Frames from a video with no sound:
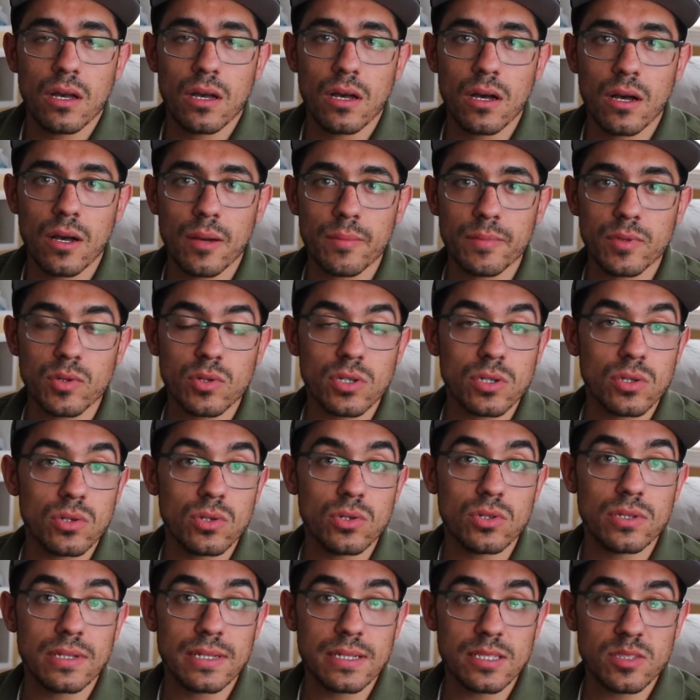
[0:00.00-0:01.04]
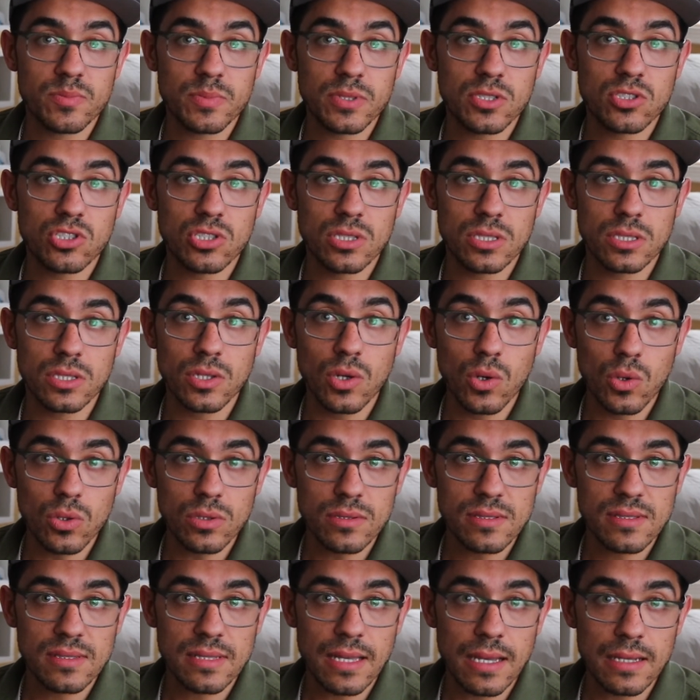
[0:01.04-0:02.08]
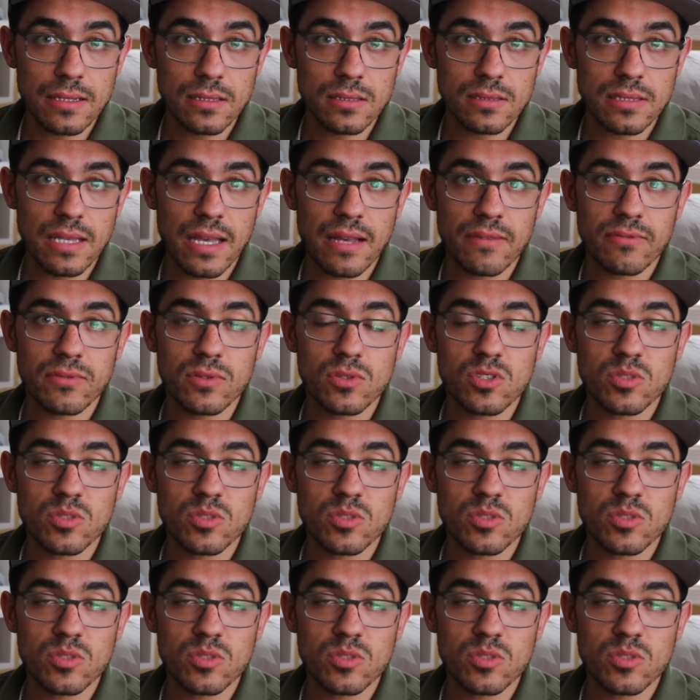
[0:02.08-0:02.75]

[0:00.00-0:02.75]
Um, you can earn SPG gold status after